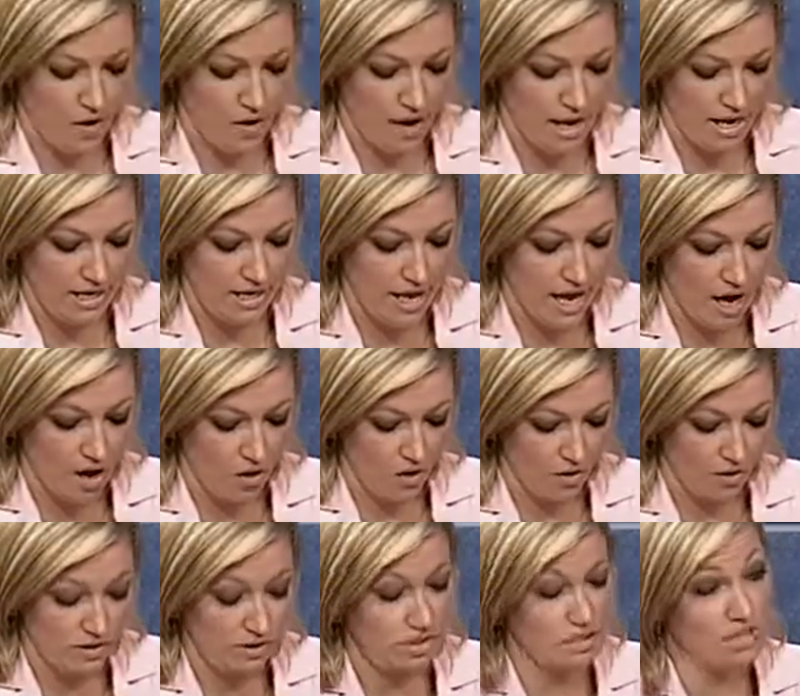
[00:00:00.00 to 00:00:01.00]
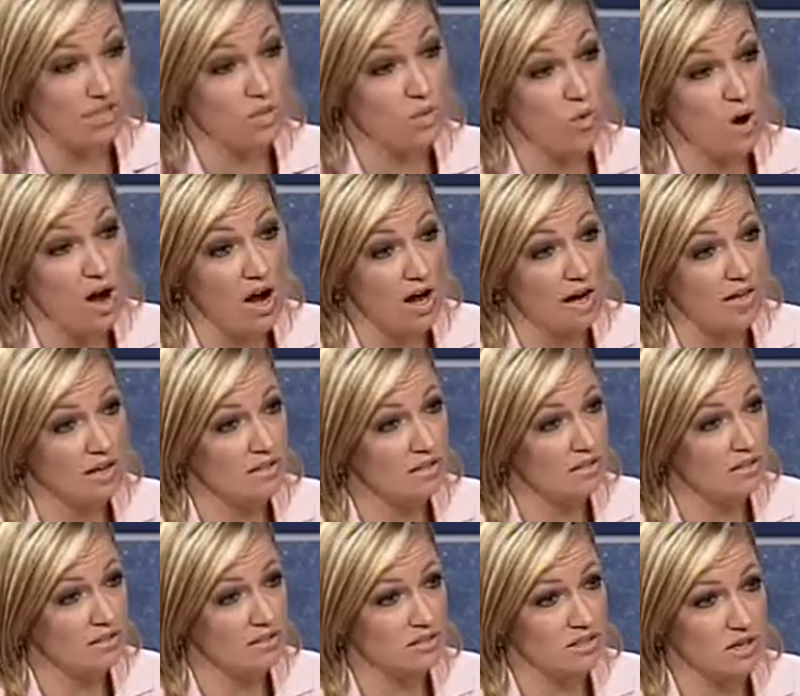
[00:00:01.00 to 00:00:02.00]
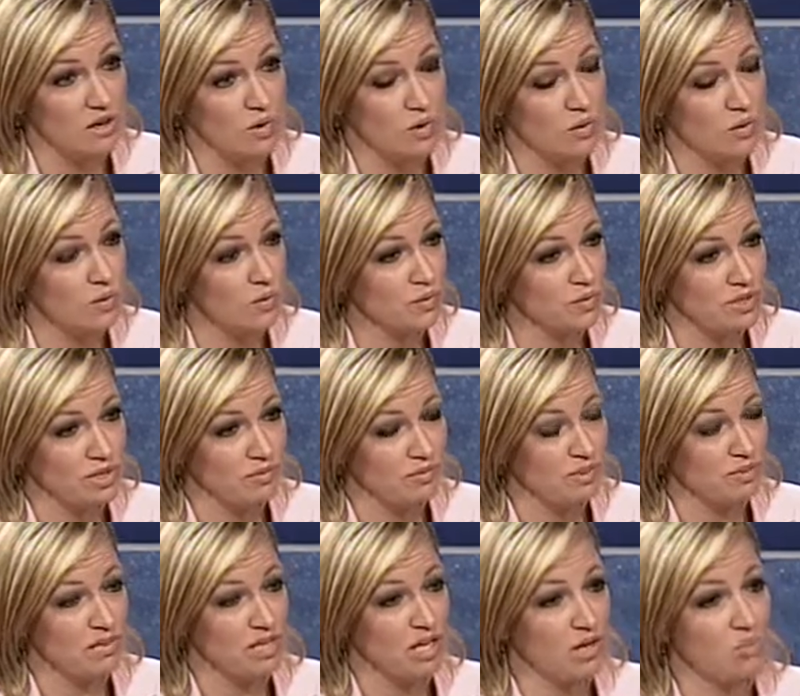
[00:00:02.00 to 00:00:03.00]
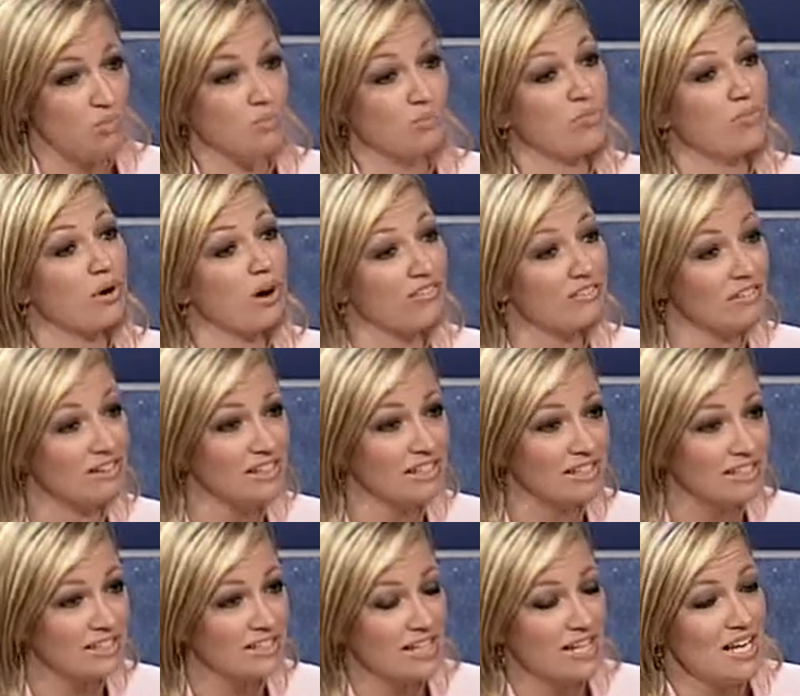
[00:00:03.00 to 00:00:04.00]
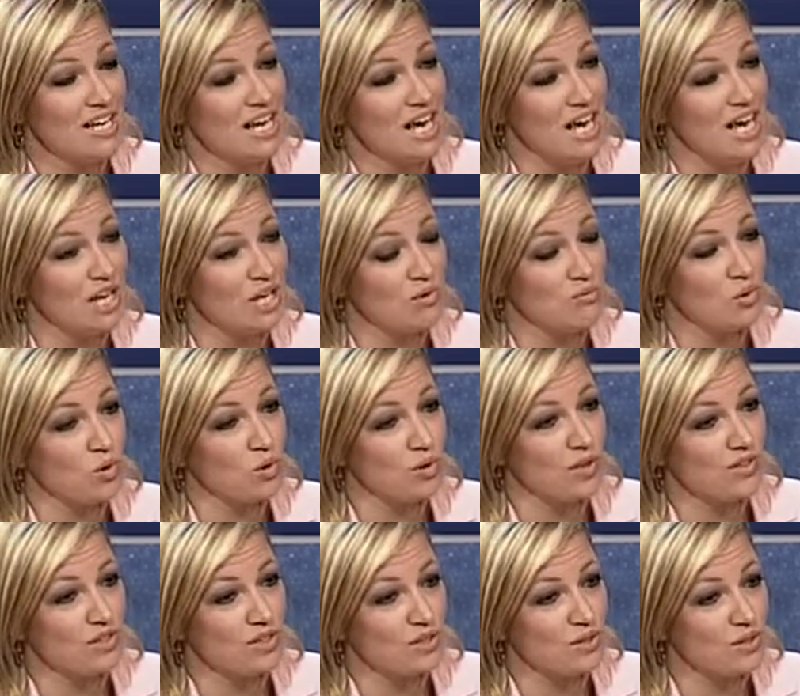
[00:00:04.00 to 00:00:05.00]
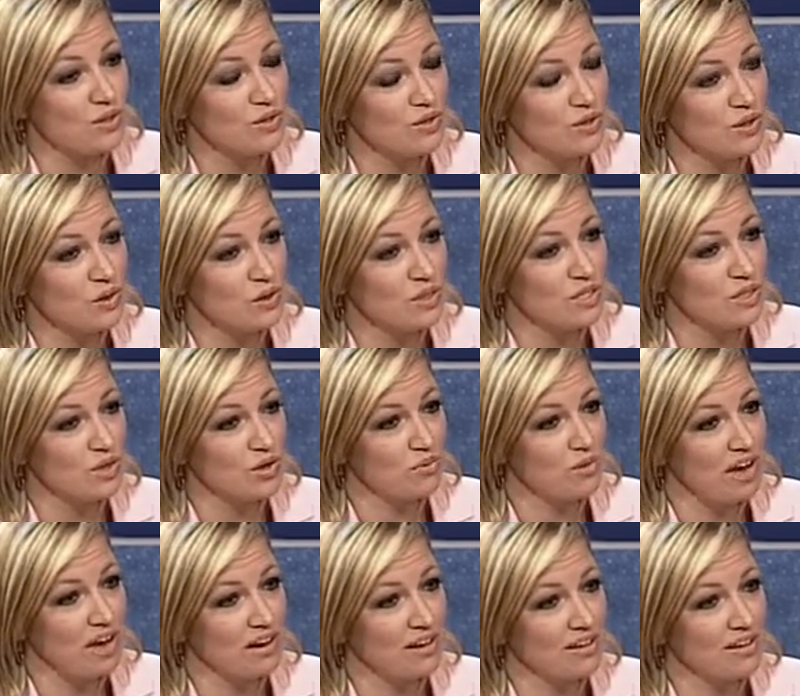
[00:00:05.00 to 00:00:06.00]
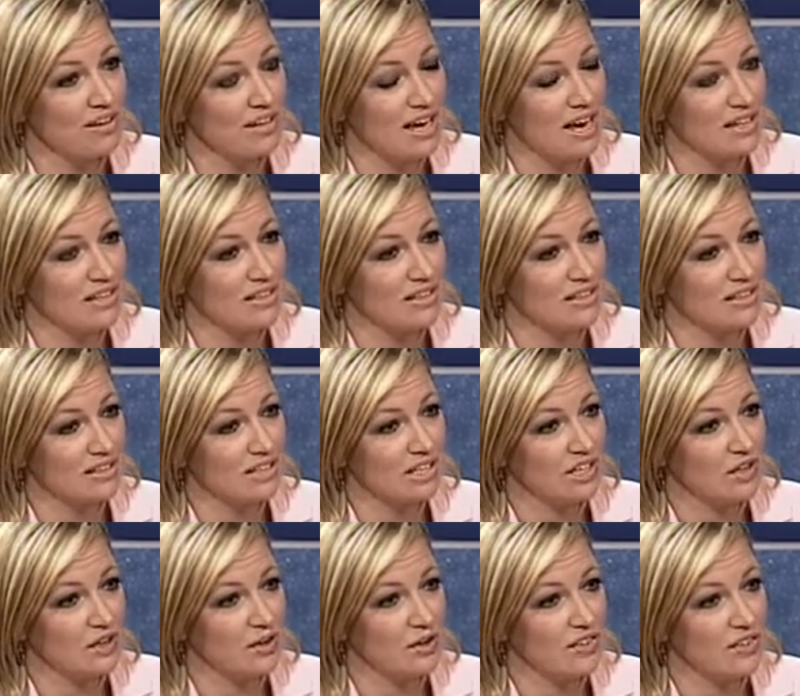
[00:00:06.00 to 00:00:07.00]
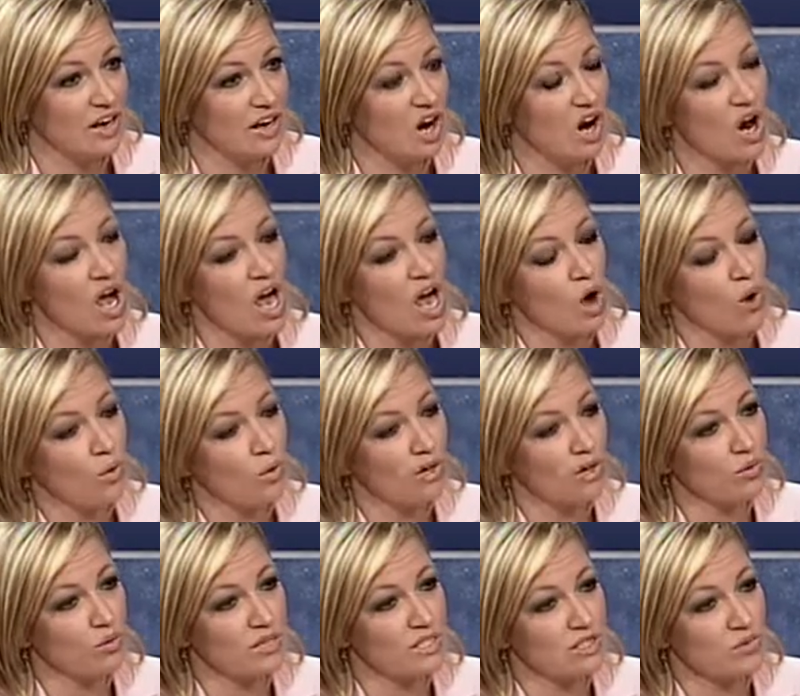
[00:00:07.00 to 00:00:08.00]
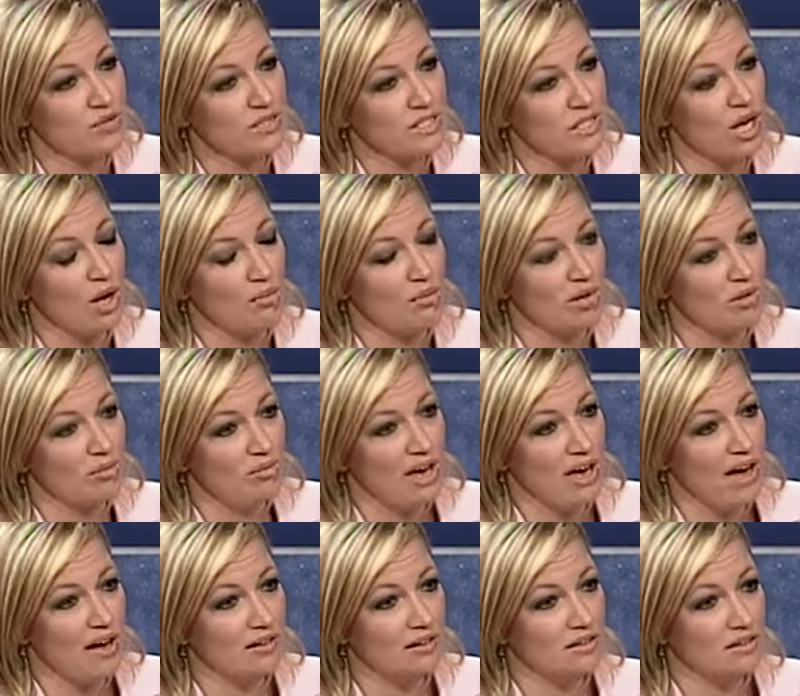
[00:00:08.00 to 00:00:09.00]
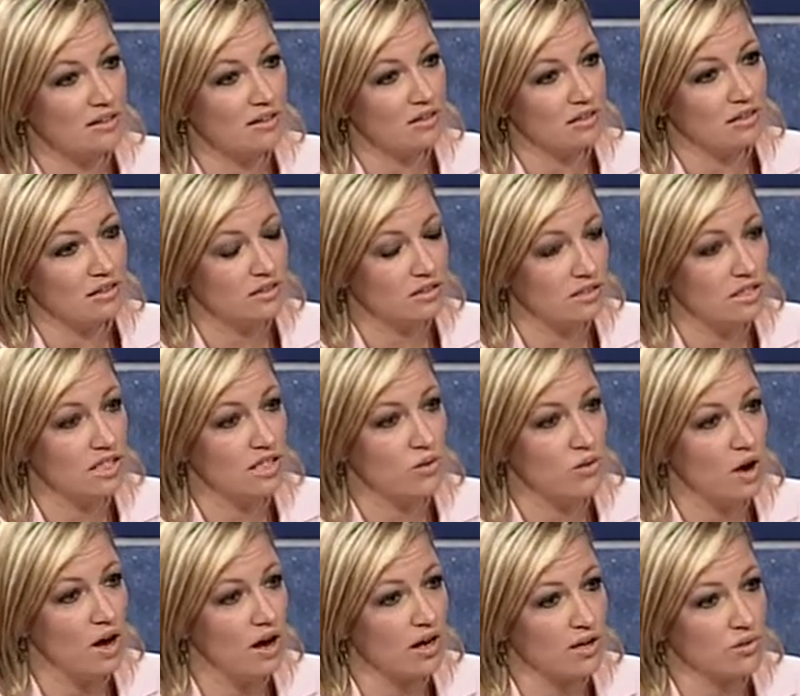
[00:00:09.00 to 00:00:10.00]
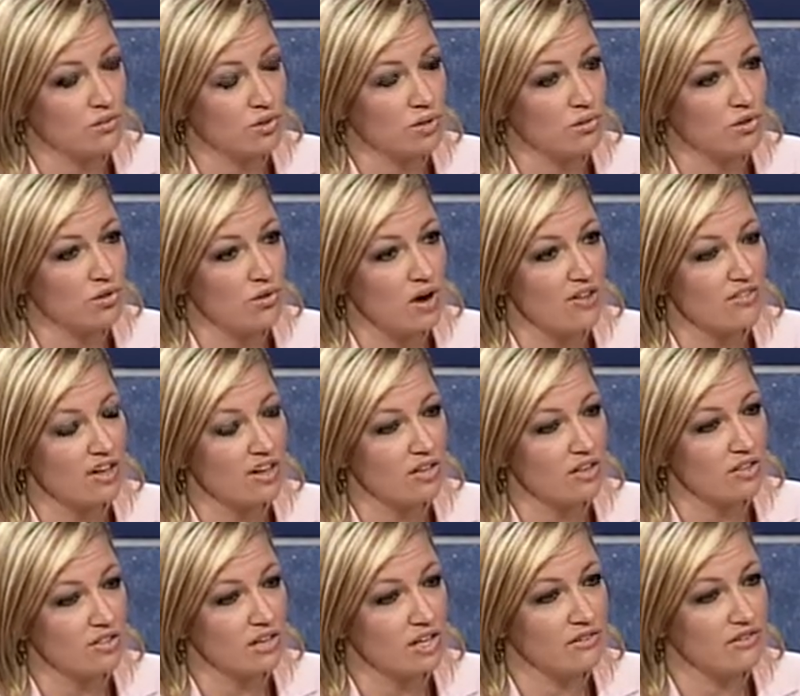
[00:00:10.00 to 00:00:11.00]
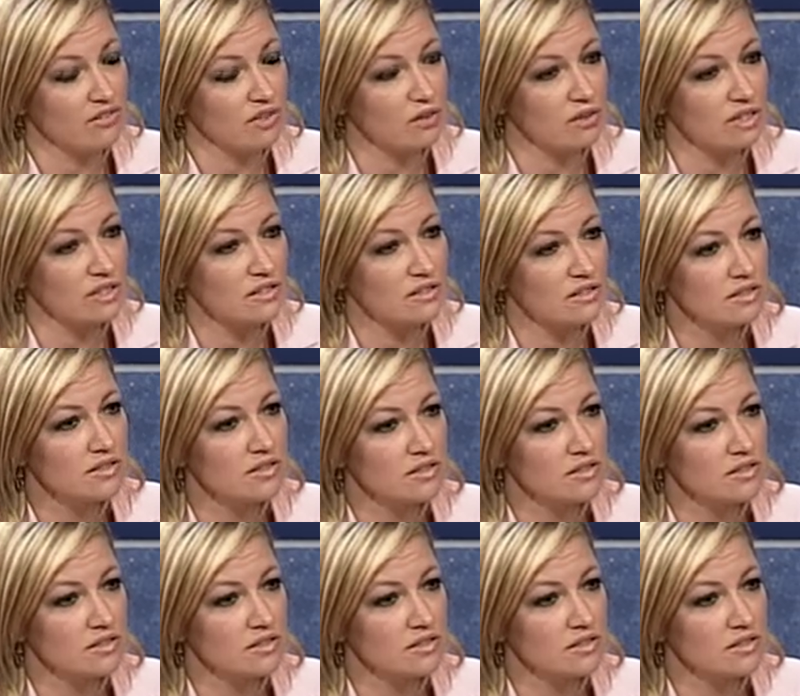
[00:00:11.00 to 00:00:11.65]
And now DUI seems to be prevalent anymore in the news. You always hear about an accident here or there. What are we doing to help combat DUI and people driving under the influence?